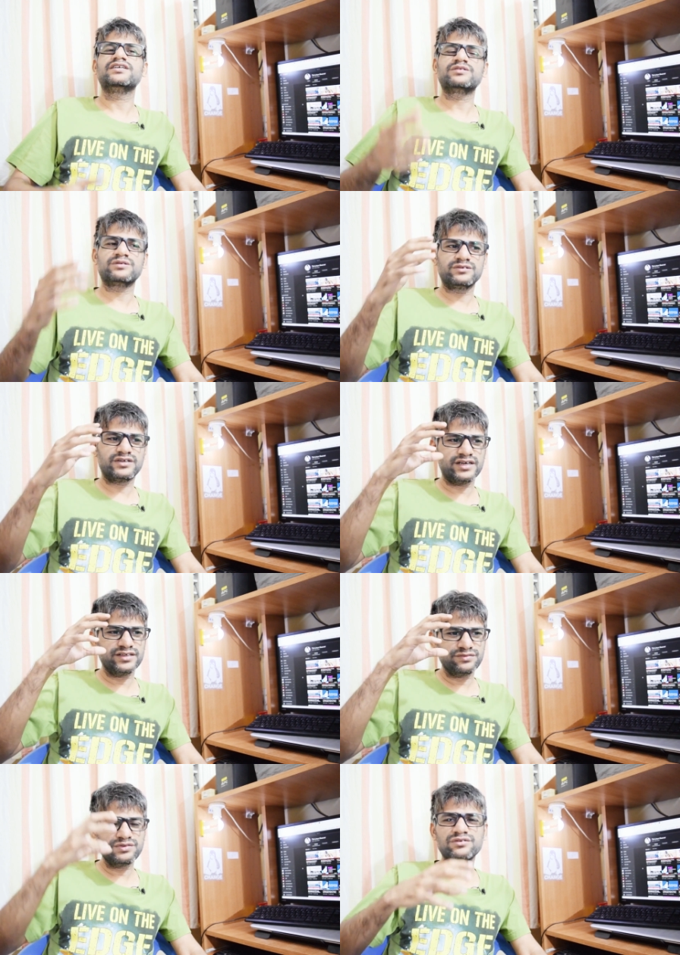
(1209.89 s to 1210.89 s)
So
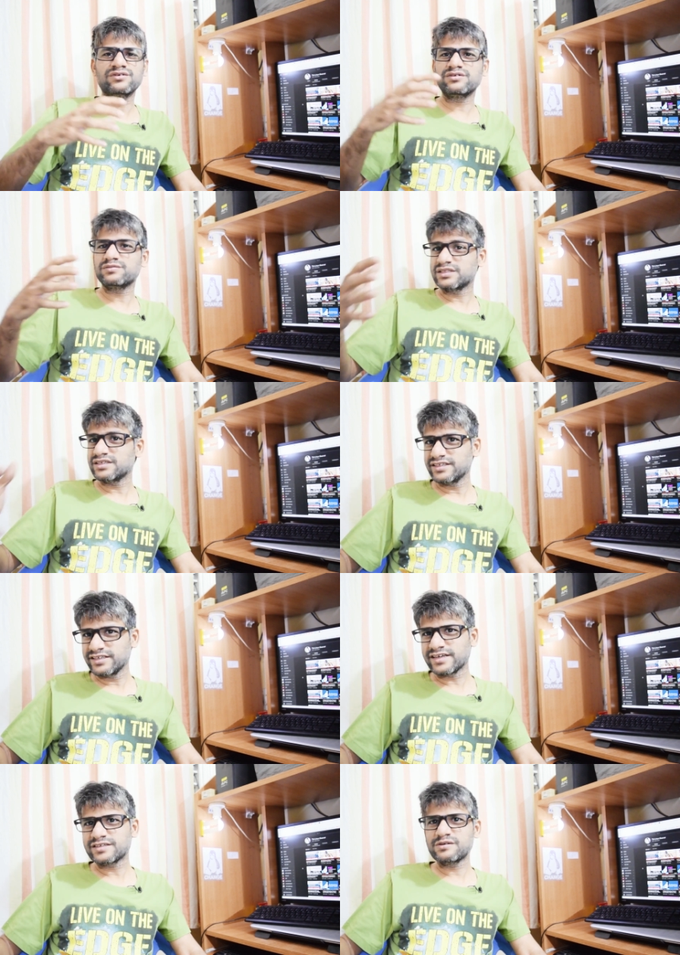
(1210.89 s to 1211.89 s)
if you go with
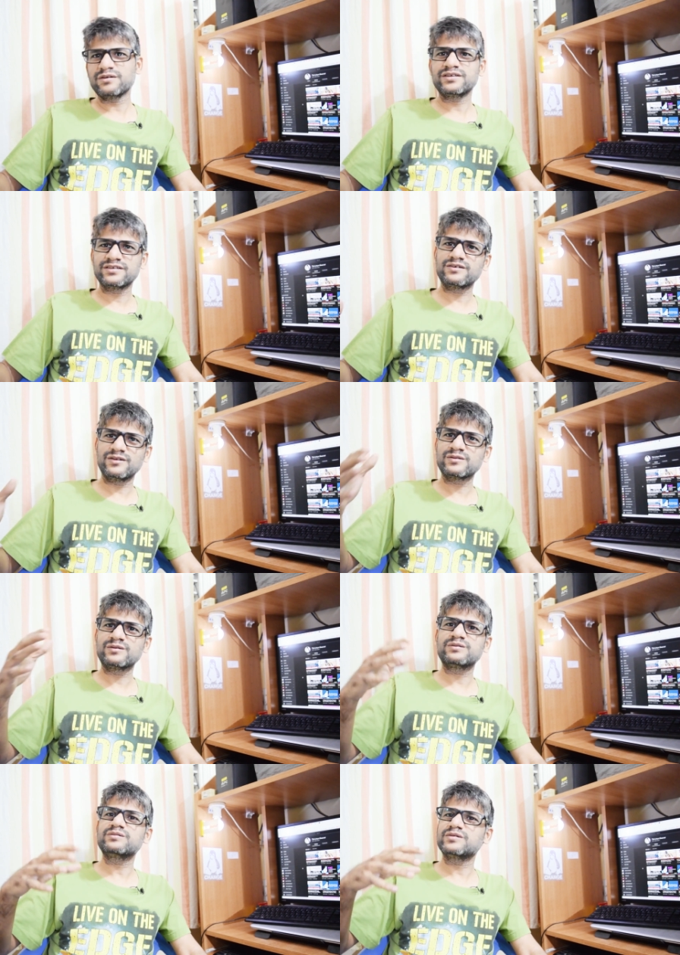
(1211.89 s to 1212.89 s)
any astrologer
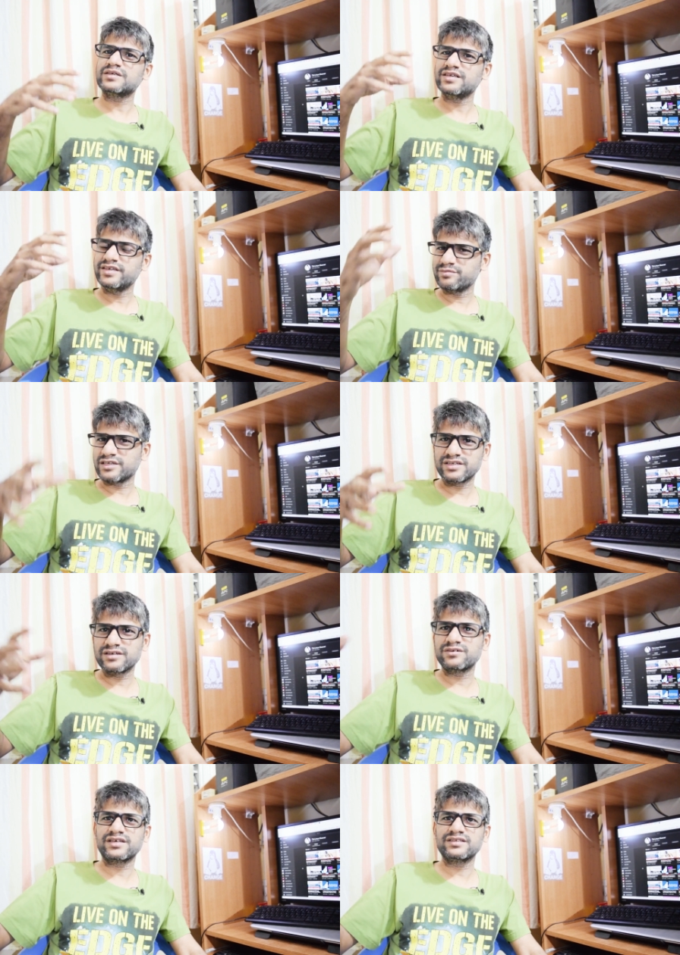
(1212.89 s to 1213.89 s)
also, he must
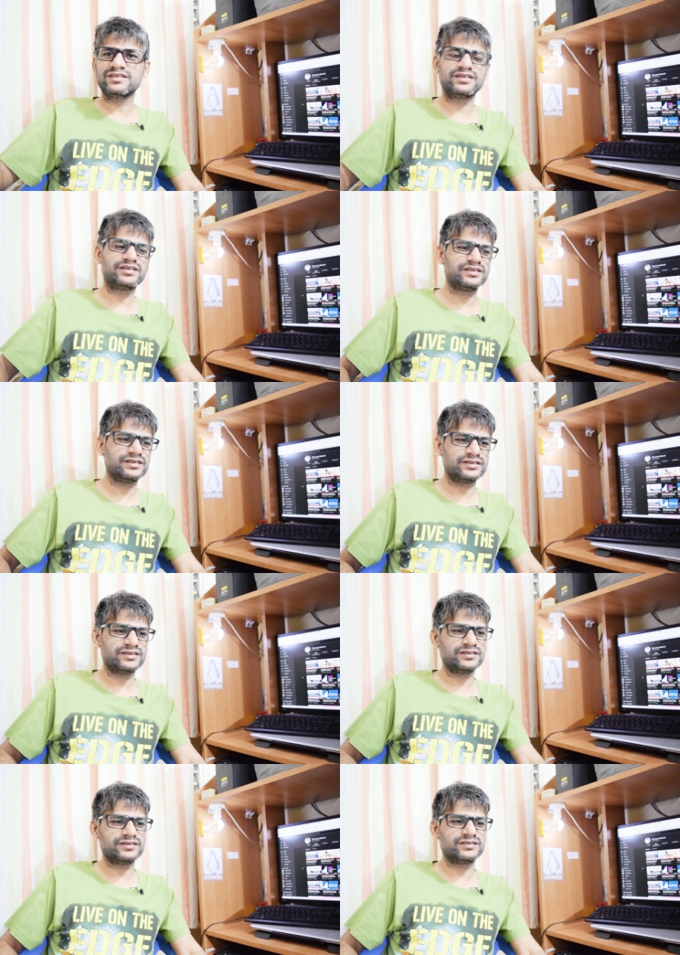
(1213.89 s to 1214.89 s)
have done certain
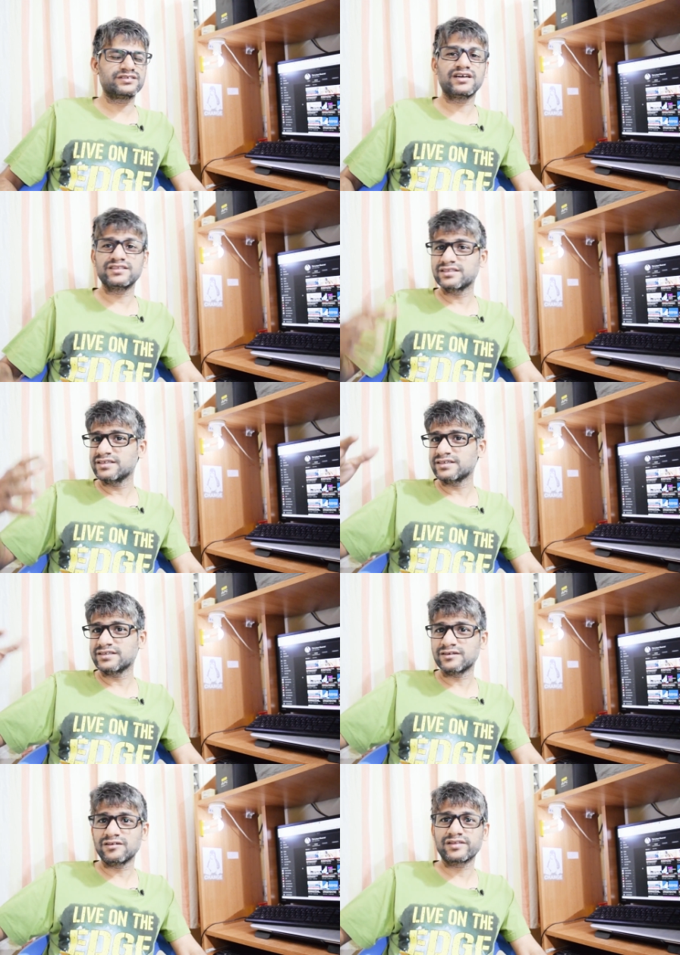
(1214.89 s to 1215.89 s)
uh, shanti
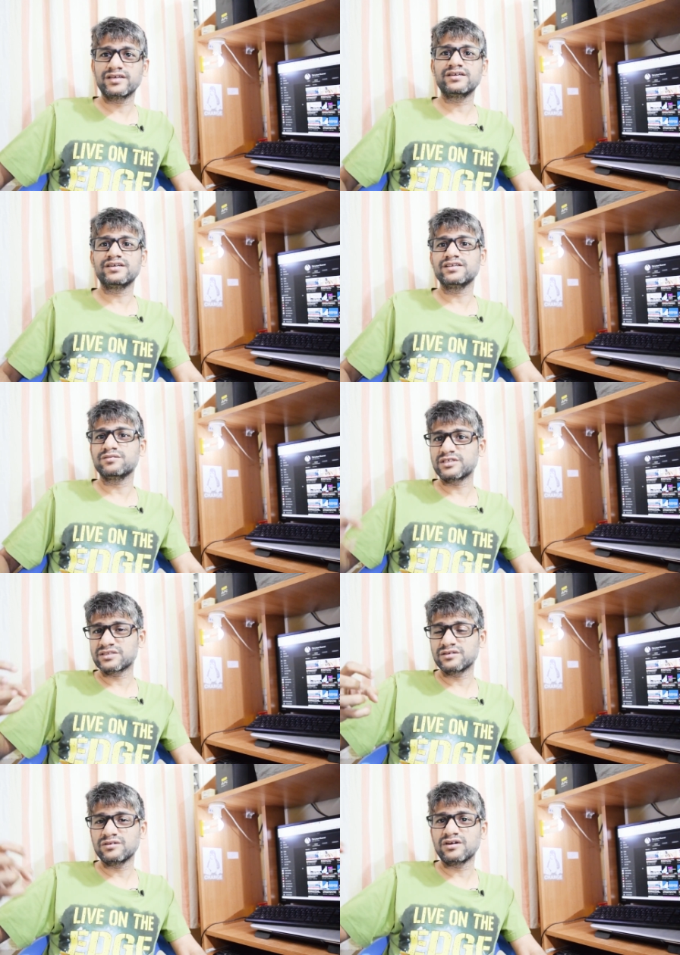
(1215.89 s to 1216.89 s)
and all that, and he
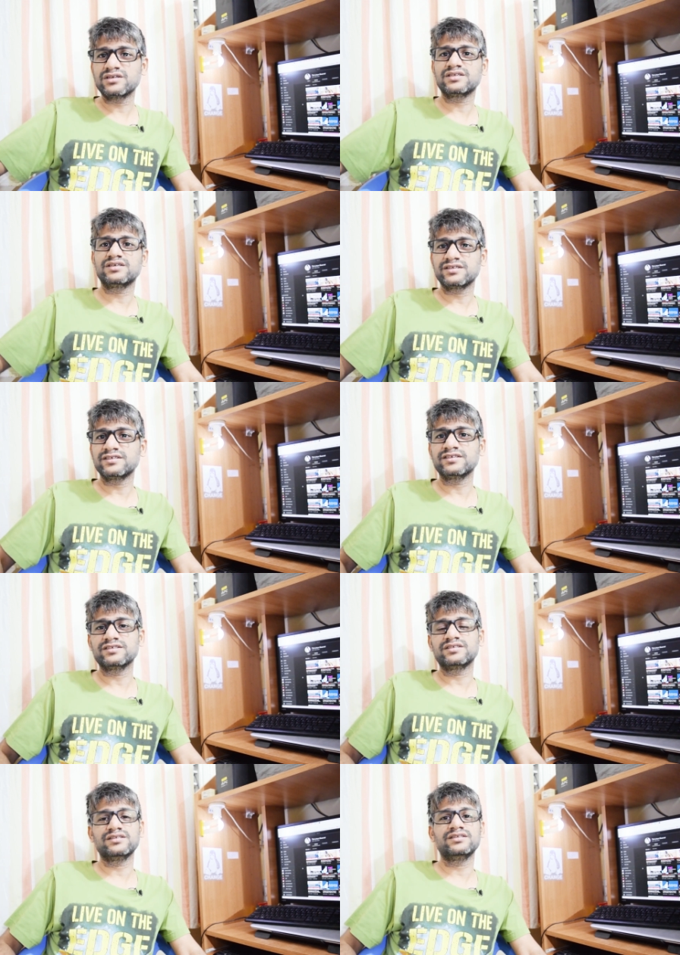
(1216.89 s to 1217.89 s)
must have got certain uh,
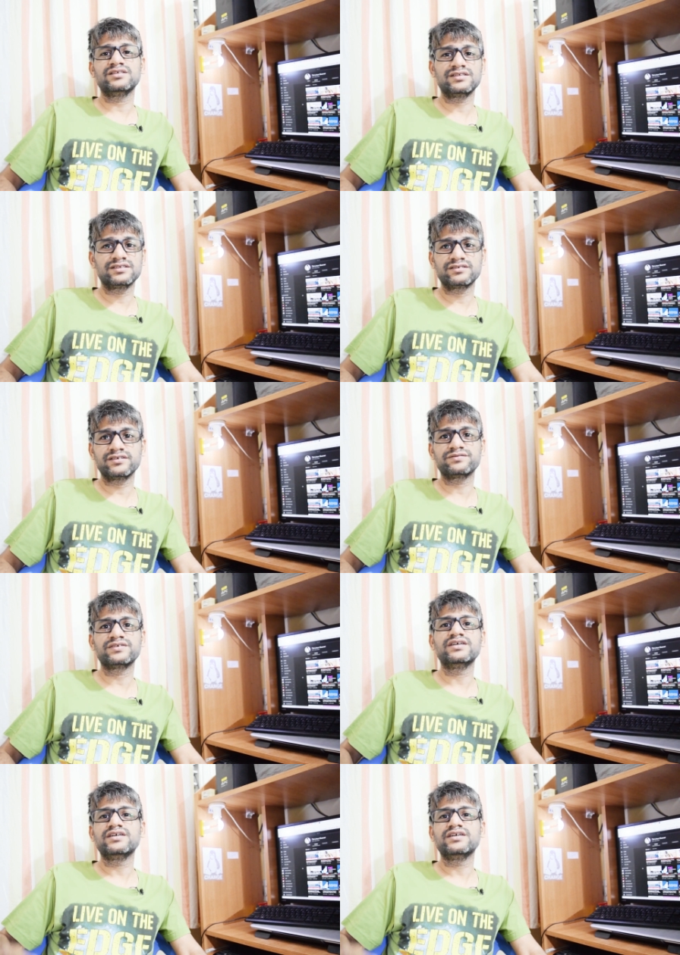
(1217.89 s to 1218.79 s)
siddhis and stuff.